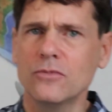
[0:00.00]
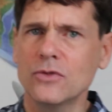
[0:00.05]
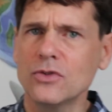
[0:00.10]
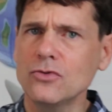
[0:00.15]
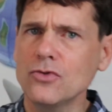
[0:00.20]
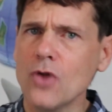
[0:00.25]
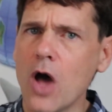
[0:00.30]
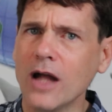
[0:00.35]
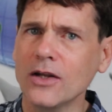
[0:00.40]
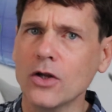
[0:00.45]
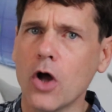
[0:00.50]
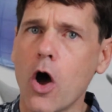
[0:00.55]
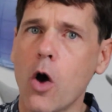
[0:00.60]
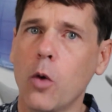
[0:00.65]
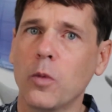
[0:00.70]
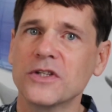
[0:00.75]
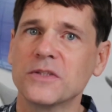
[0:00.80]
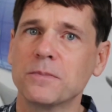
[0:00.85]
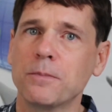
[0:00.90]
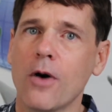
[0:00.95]
Not
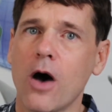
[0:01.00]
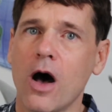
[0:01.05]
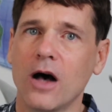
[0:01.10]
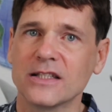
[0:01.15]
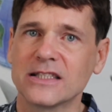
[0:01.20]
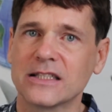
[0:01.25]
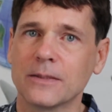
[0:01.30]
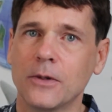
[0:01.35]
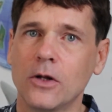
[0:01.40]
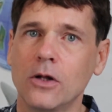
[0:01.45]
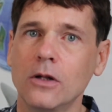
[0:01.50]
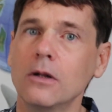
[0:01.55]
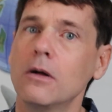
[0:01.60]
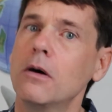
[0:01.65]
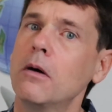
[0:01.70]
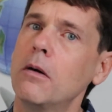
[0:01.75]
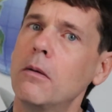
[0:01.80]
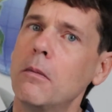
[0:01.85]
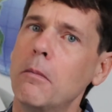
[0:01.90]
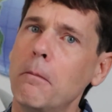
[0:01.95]
always
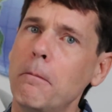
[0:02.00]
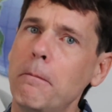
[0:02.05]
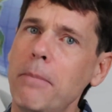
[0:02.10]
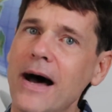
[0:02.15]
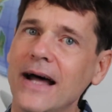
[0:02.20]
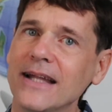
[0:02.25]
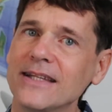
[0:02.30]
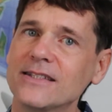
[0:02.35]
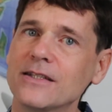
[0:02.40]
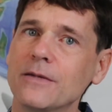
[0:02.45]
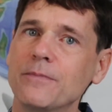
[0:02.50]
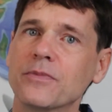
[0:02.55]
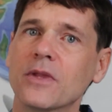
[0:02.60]
possible, but